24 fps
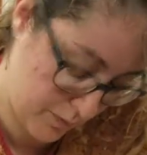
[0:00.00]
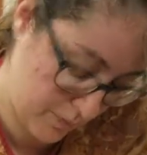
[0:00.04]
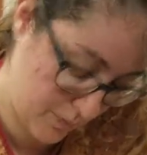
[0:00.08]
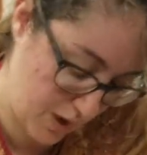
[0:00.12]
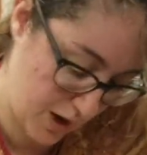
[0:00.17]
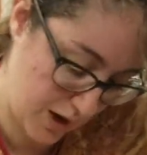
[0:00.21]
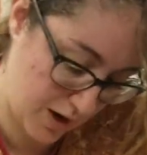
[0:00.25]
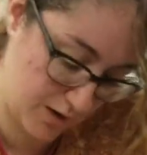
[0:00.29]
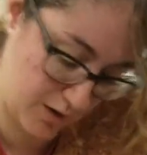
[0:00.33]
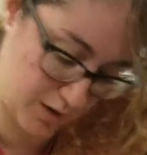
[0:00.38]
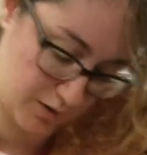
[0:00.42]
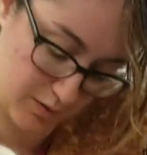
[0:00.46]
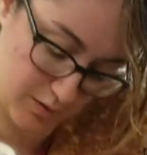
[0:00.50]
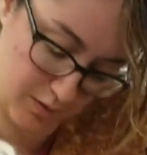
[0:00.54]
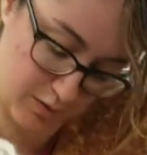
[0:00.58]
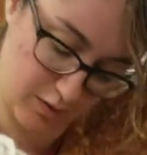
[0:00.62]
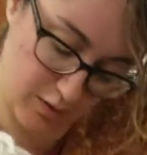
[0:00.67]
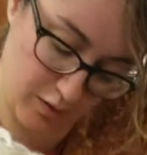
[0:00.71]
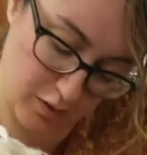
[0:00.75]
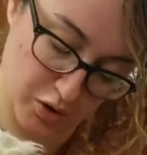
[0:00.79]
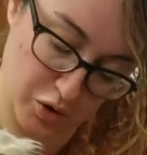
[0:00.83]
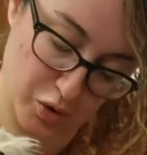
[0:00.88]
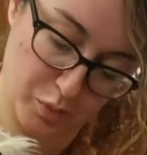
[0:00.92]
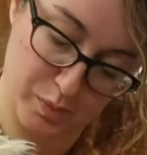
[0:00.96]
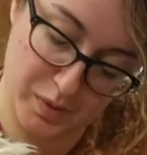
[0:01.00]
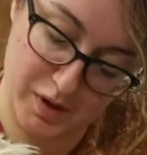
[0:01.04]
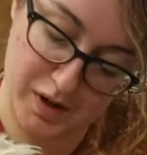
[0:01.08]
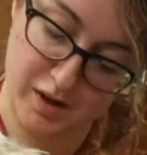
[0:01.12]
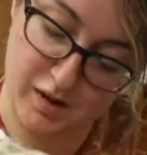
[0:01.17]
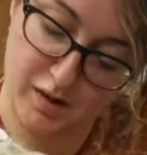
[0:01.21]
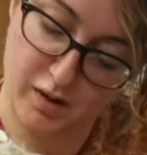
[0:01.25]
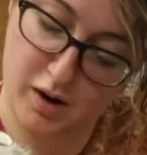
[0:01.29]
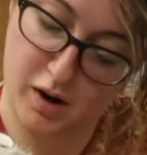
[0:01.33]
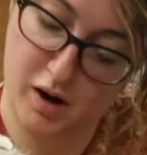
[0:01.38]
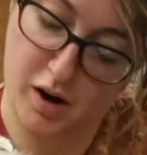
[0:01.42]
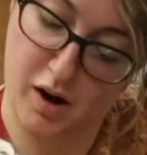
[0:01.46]
and loop it
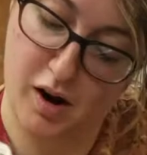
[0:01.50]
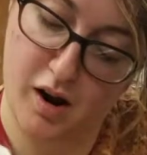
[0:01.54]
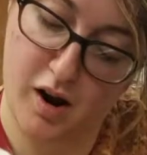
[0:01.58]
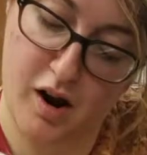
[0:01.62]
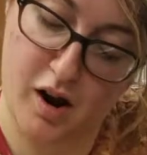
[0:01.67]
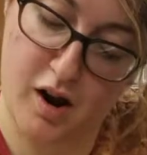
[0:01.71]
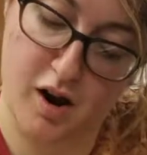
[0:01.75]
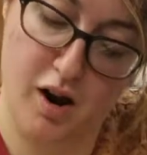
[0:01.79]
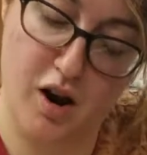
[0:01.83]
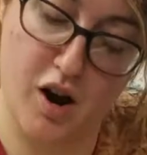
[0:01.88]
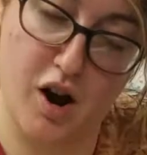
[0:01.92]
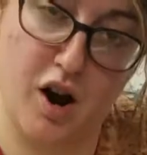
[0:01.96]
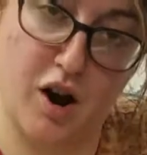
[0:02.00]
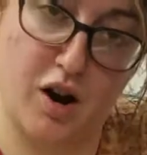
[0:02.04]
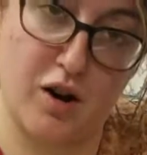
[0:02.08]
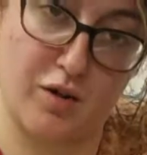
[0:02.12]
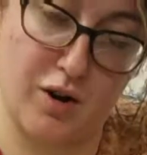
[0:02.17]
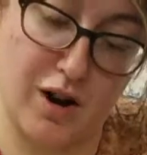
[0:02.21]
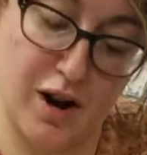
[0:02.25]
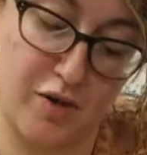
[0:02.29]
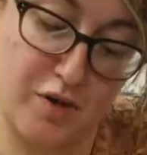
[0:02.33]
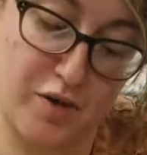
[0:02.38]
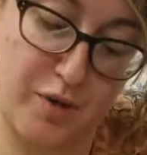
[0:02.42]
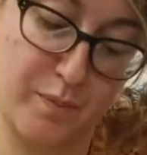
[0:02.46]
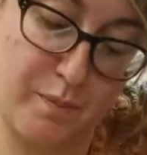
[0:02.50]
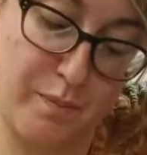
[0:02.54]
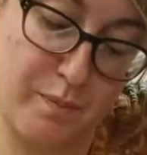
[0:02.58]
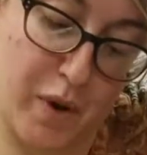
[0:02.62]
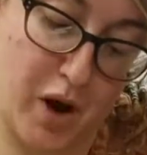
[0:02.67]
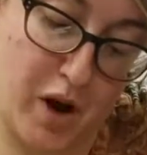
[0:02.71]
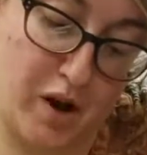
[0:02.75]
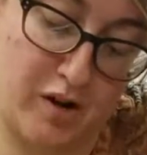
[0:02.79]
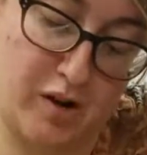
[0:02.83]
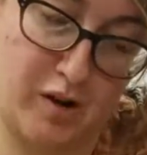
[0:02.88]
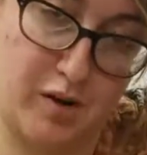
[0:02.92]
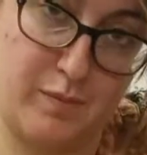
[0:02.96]
around the
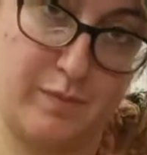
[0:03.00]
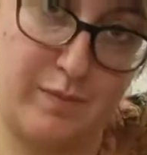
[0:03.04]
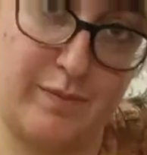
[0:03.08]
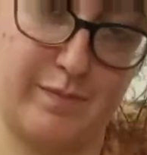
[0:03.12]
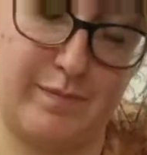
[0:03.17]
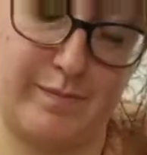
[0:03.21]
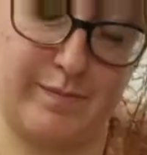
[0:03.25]
bottom.